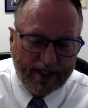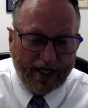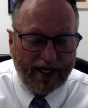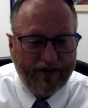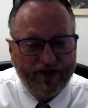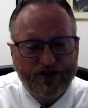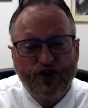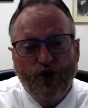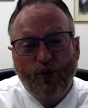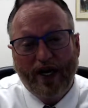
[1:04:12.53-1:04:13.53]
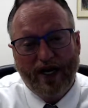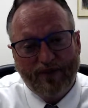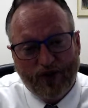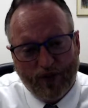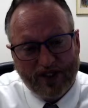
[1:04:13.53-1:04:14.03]
And there's no way I'm
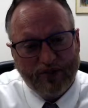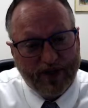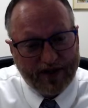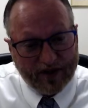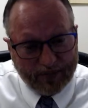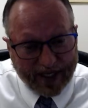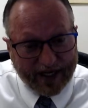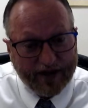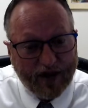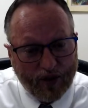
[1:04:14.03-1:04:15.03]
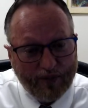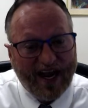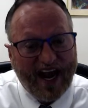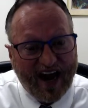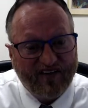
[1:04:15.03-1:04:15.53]
going to bring the pain home
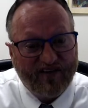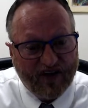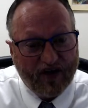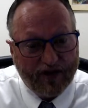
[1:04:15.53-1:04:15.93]
ever.